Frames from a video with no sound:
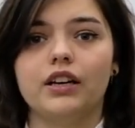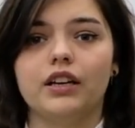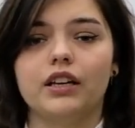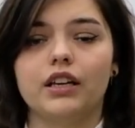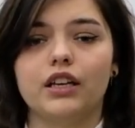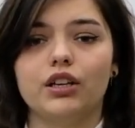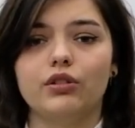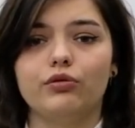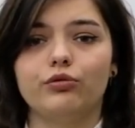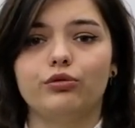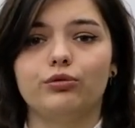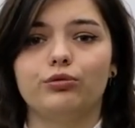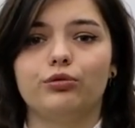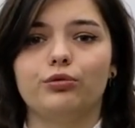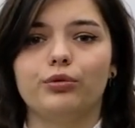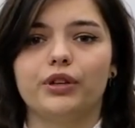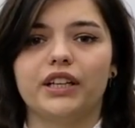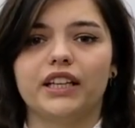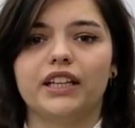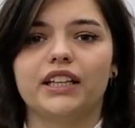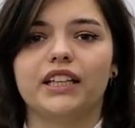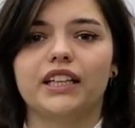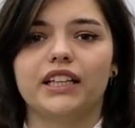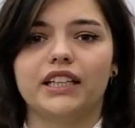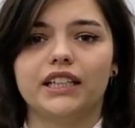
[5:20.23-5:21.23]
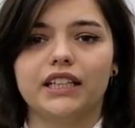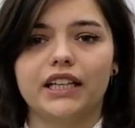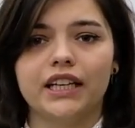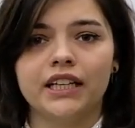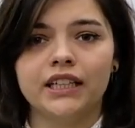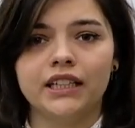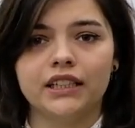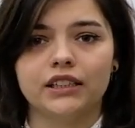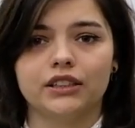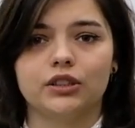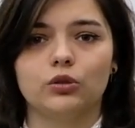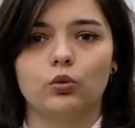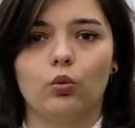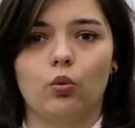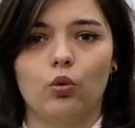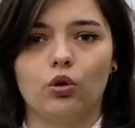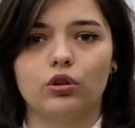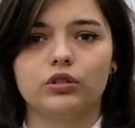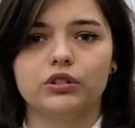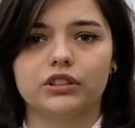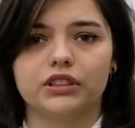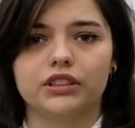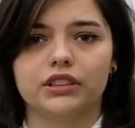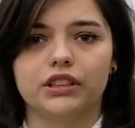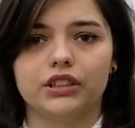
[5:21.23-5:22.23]
If we inhaled
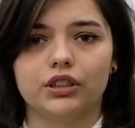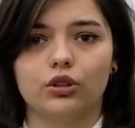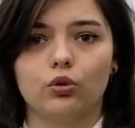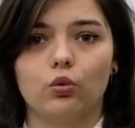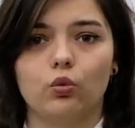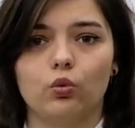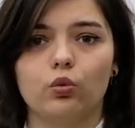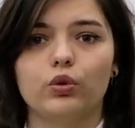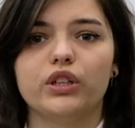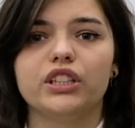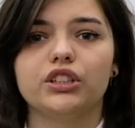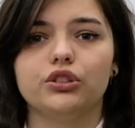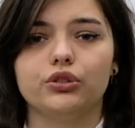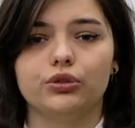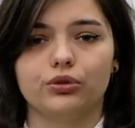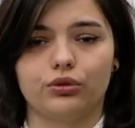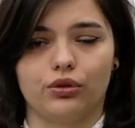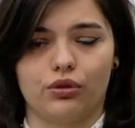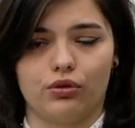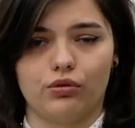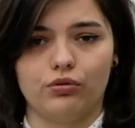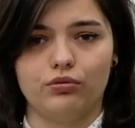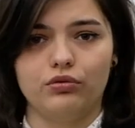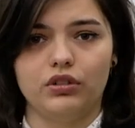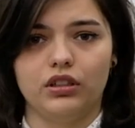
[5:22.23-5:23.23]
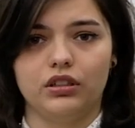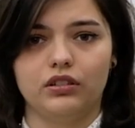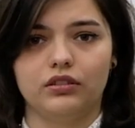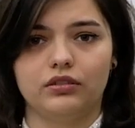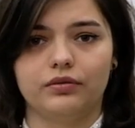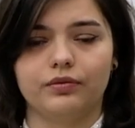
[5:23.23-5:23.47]
water withdrawn,